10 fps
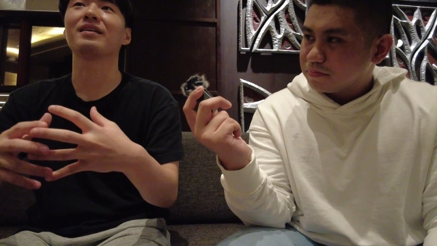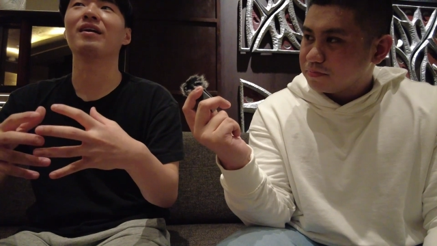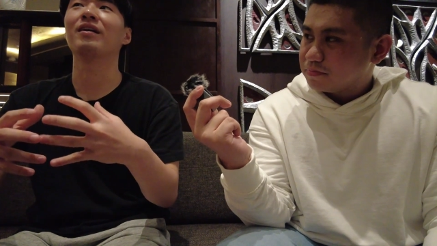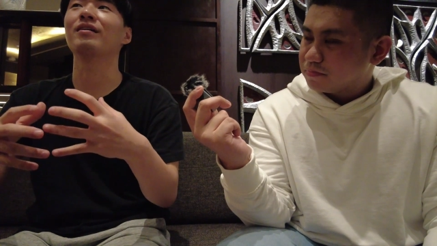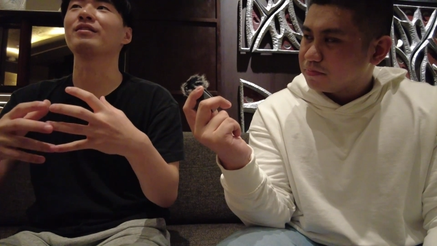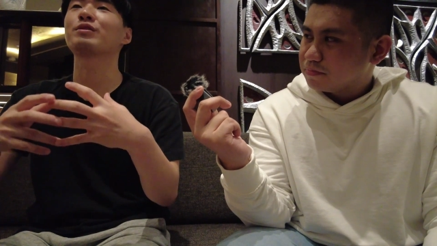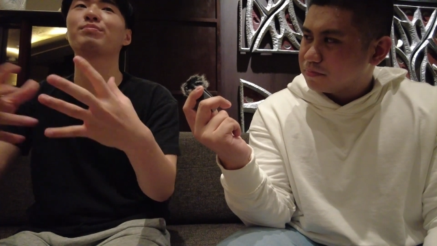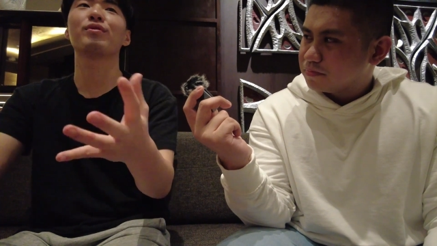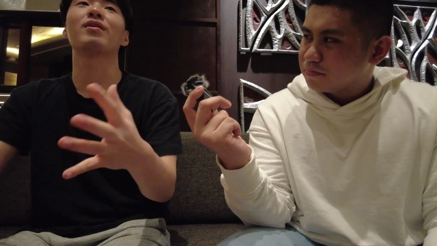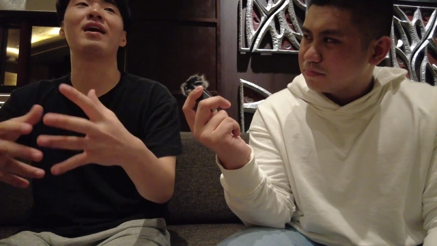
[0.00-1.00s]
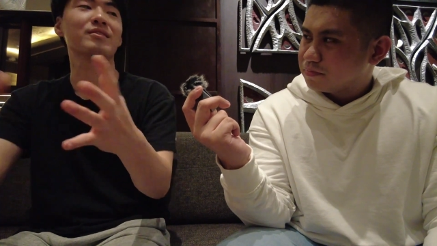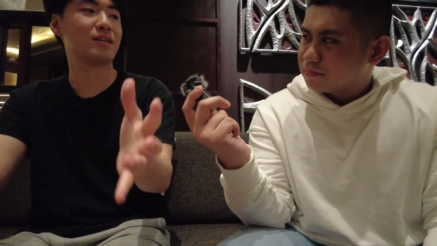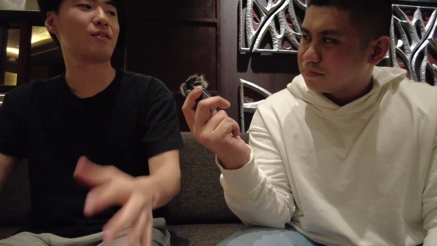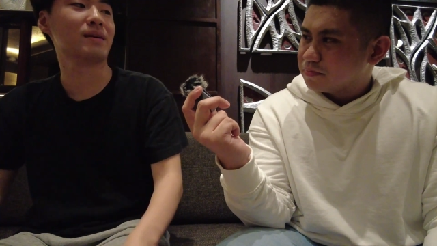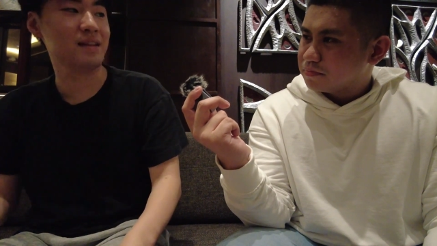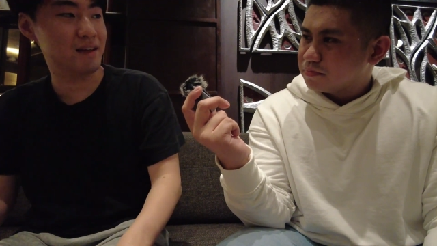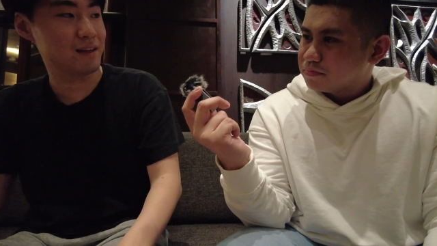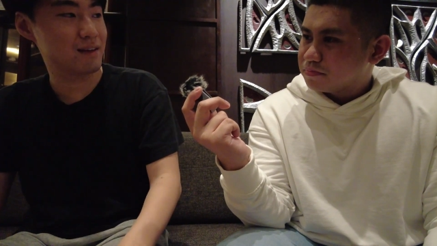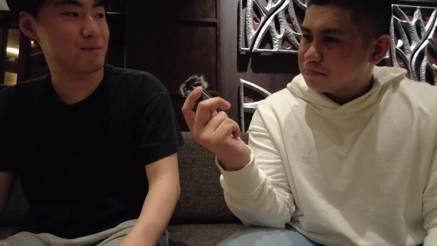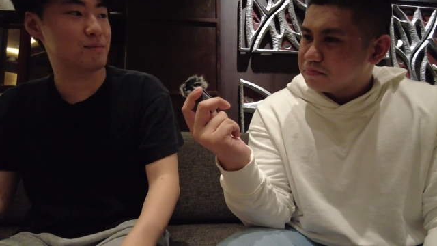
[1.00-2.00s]
Speaker 1: uh, explore outside of any,
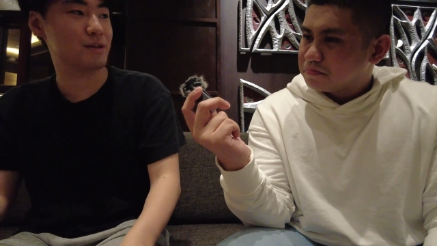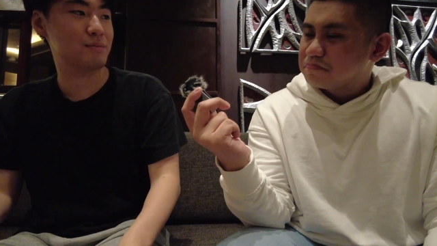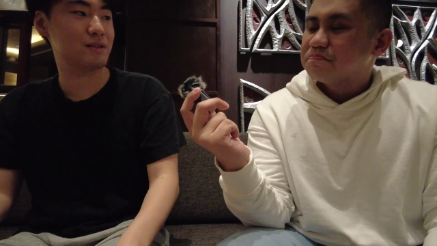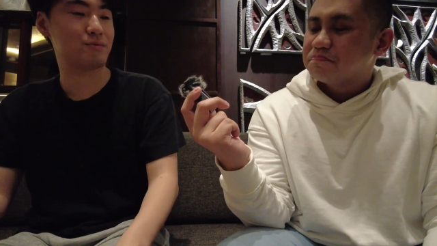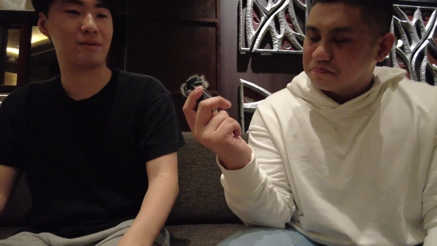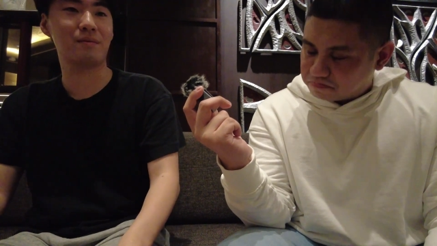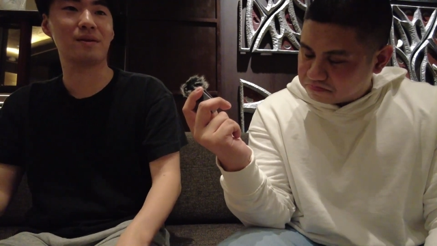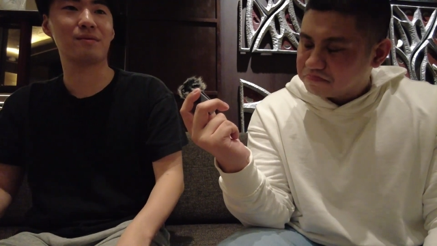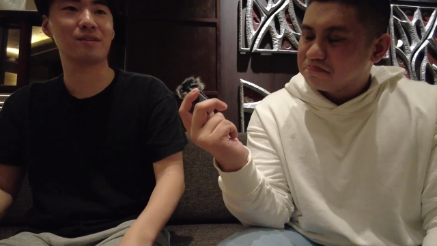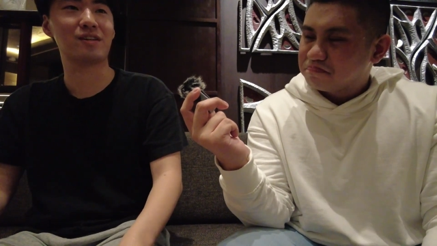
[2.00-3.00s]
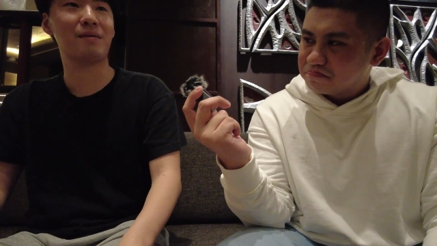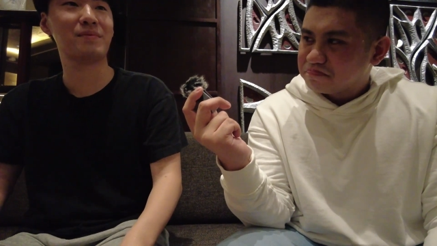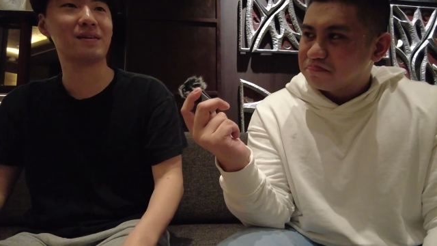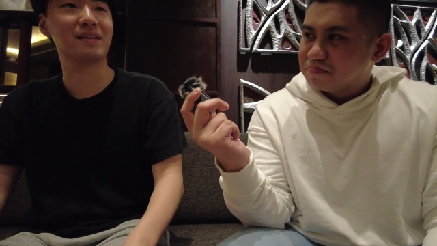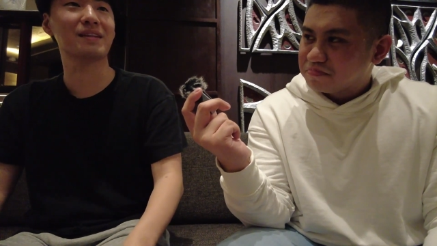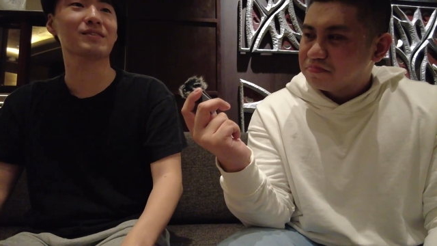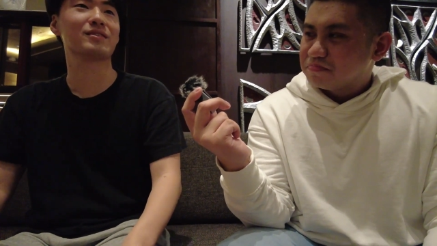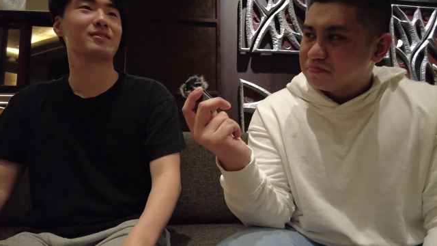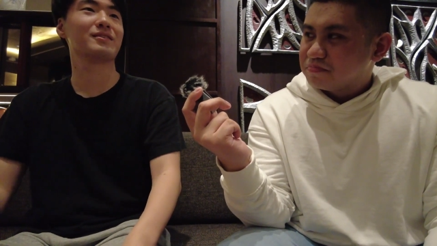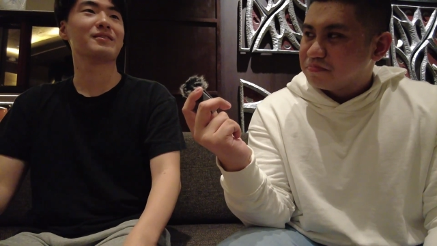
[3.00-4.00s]
pretty much when I become a champion, and then just